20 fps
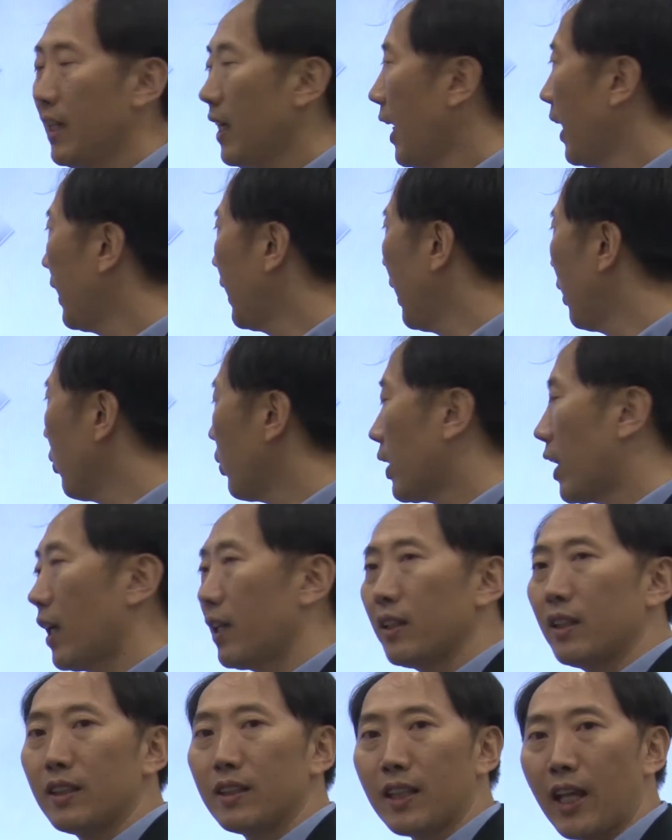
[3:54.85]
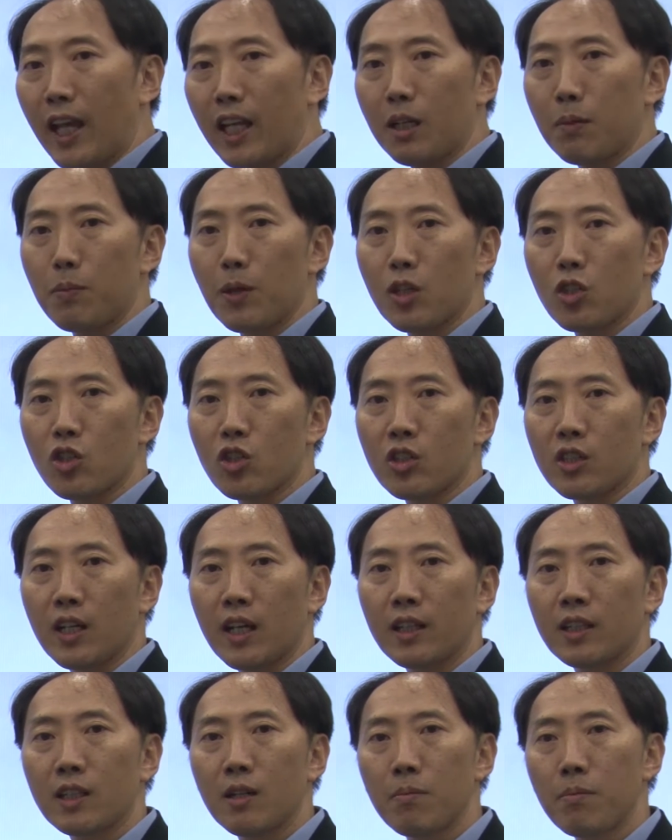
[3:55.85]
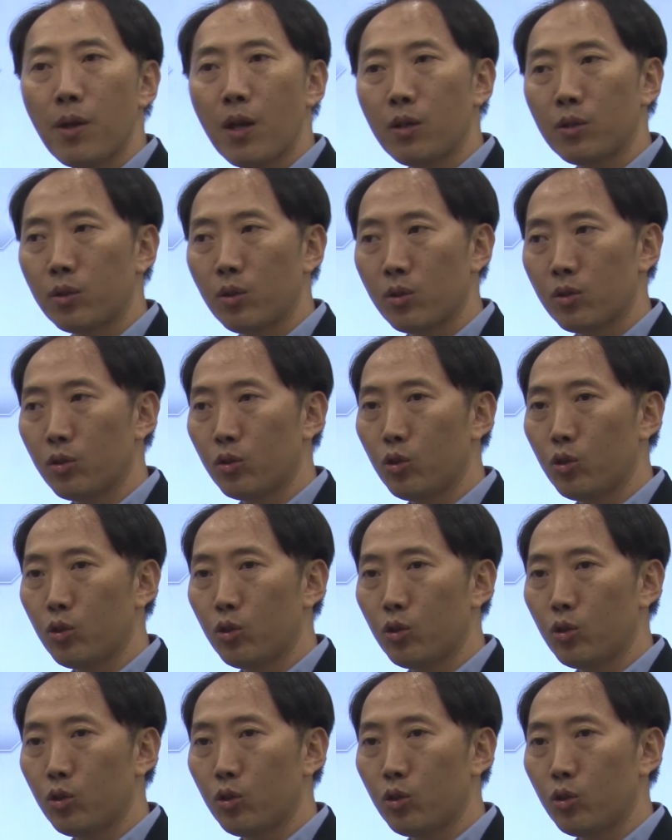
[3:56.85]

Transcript: And then you can take picture and compare those